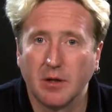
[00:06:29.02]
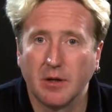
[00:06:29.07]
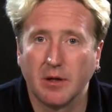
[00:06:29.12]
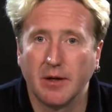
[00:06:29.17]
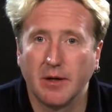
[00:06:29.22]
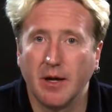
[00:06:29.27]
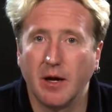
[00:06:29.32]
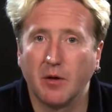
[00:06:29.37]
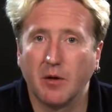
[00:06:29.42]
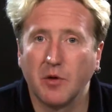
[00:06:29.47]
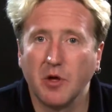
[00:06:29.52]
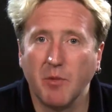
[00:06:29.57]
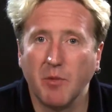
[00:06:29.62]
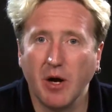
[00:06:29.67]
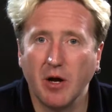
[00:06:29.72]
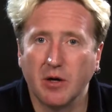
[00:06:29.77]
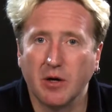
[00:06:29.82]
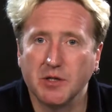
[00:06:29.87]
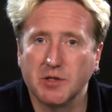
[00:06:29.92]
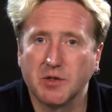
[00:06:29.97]
Now, you might
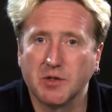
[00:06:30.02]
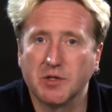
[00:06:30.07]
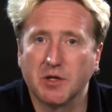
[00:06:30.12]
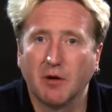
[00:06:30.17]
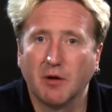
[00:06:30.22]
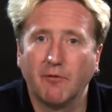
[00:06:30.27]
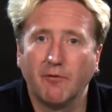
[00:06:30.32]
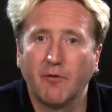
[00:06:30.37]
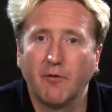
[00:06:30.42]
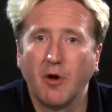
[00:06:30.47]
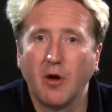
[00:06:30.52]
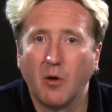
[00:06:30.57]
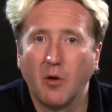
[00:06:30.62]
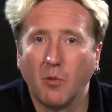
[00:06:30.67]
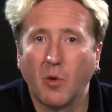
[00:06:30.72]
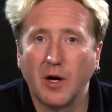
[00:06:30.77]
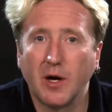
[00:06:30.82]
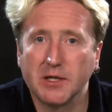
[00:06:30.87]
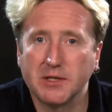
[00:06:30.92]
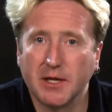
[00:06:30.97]
ask yourself,
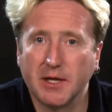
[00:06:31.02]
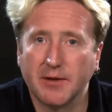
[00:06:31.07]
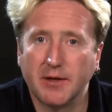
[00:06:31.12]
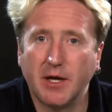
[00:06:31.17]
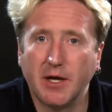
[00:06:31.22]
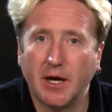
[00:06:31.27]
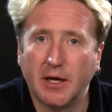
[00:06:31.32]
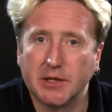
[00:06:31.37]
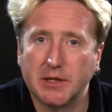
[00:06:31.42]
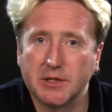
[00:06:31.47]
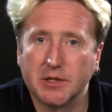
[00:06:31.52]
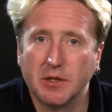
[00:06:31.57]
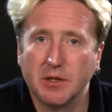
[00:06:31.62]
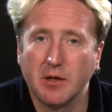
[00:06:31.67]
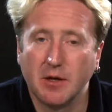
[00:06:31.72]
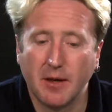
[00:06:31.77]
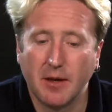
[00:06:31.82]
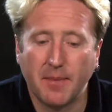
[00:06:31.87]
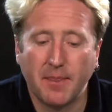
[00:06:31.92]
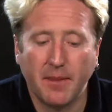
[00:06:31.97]
why is that the case?
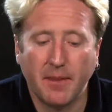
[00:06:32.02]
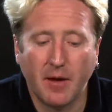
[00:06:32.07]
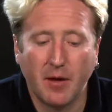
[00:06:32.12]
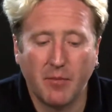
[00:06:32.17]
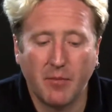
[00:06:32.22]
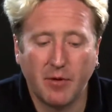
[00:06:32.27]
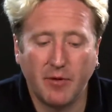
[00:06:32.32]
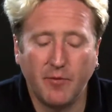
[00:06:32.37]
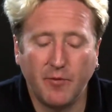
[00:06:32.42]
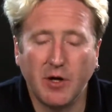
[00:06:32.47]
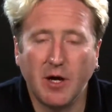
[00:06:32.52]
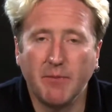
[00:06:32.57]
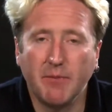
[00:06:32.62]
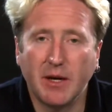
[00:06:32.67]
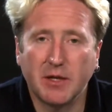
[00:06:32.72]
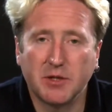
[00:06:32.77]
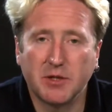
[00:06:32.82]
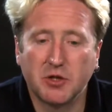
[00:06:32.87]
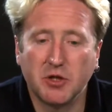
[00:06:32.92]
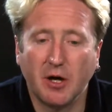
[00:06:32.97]
But if we come back
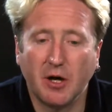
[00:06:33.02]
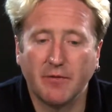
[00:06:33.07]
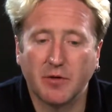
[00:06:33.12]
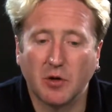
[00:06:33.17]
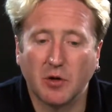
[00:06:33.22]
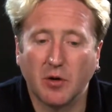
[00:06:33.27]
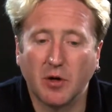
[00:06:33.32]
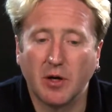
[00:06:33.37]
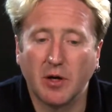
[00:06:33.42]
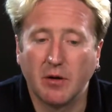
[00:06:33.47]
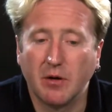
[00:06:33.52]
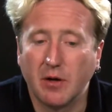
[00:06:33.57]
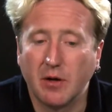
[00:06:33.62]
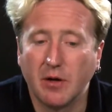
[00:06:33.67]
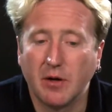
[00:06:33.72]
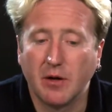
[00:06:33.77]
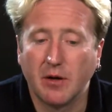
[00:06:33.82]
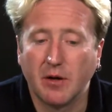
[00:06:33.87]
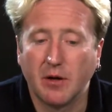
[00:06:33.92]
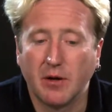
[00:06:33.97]
to the Java doc,
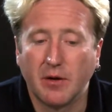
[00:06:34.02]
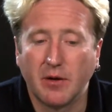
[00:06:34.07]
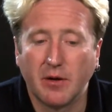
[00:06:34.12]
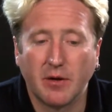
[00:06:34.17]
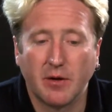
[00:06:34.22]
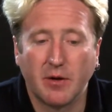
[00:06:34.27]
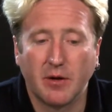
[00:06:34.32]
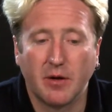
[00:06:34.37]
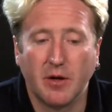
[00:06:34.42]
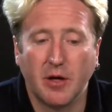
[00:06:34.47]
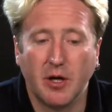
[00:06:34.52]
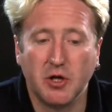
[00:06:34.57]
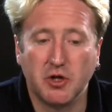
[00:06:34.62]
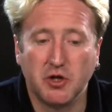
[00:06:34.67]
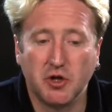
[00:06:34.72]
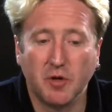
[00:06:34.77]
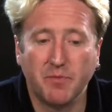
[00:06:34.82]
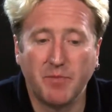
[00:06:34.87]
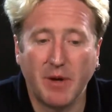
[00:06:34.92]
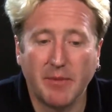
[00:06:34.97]
it
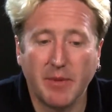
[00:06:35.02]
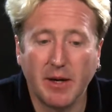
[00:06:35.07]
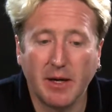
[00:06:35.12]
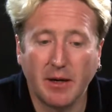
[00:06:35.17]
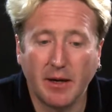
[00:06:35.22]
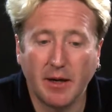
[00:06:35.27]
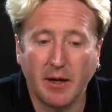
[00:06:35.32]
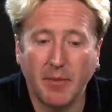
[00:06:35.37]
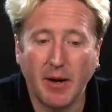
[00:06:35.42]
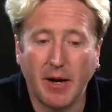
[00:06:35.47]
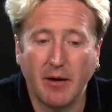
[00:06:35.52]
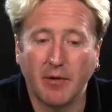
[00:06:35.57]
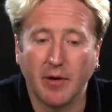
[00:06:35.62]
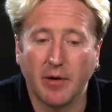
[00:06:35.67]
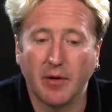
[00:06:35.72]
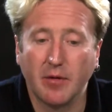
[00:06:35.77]
should be immediately apparent.